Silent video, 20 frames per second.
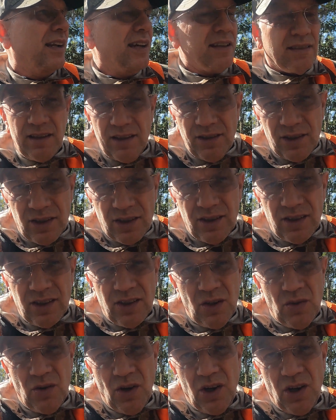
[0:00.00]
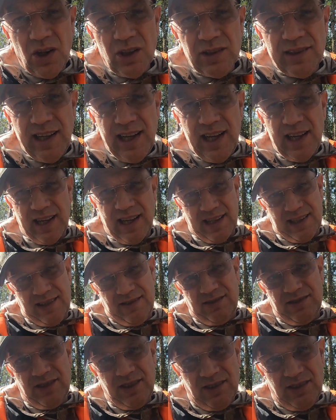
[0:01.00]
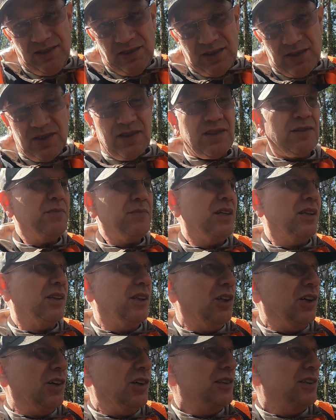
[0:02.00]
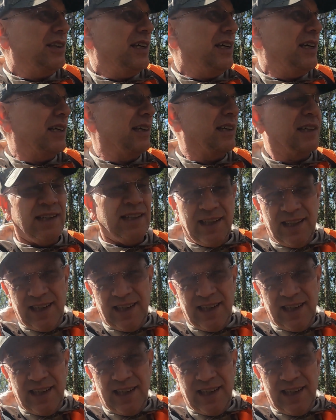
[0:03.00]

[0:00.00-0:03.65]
I think they're going to go all day. Oh, it's going to be a long day.